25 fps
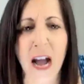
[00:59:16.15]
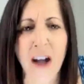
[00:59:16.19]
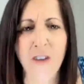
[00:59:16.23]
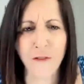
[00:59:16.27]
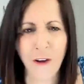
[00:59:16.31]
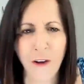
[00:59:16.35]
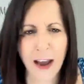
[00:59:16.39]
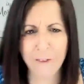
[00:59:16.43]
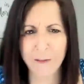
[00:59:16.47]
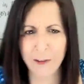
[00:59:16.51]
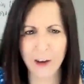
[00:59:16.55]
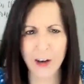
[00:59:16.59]

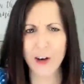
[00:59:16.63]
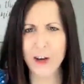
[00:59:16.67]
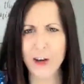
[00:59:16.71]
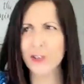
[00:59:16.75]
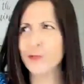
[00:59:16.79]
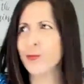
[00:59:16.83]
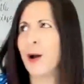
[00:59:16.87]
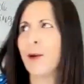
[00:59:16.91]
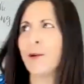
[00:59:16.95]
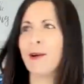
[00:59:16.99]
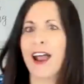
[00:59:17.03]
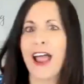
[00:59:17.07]
five years
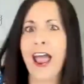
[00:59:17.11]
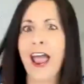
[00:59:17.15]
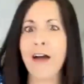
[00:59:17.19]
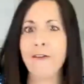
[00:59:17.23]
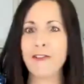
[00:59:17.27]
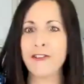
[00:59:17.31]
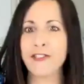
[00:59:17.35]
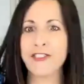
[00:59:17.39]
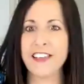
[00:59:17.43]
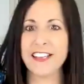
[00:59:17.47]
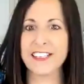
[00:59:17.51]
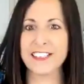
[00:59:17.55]
why would i
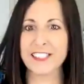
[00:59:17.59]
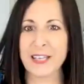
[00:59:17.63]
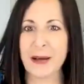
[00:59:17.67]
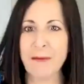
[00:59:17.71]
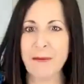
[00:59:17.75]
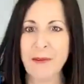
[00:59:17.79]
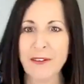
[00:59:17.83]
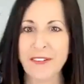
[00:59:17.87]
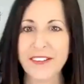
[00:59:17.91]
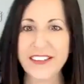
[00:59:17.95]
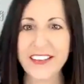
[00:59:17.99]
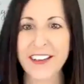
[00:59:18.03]
ever think
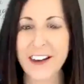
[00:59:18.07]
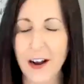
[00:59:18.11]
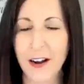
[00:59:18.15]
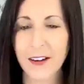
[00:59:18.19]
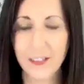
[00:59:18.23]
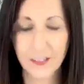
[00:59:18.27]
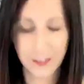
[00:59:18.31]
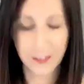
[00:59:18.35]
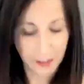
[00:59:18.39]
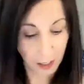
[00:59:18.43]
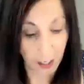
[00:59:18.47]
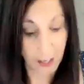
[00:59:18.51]
someone you know
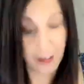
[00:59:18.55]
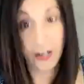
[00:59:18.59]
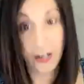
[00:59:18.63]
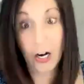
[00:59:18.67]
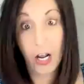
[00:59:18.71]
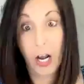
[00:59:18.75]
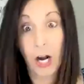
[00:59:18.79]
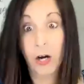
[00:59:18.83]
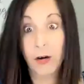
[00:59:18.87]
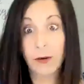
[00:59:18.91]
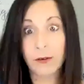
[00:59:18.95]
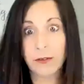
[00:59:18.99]
i don't
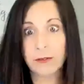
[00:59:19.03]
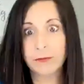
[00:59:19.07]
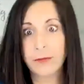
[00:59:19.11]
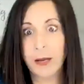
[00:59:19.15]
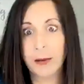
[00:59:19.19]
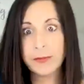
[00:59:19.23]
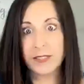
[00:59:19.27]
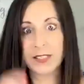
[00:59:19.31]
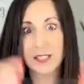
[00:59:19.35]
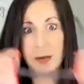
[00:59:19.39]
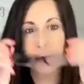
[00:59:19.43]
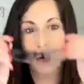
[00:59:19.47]
know
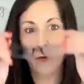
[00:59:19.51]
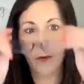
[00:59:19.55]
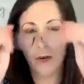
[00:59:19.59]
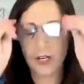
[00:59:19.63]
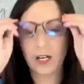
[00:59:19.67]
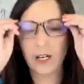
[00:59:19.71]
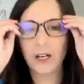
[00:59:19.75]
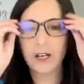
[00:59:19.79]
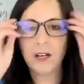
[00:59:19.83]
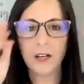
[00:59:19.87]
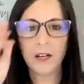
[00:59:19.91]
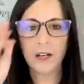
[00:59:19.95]
maybe someone will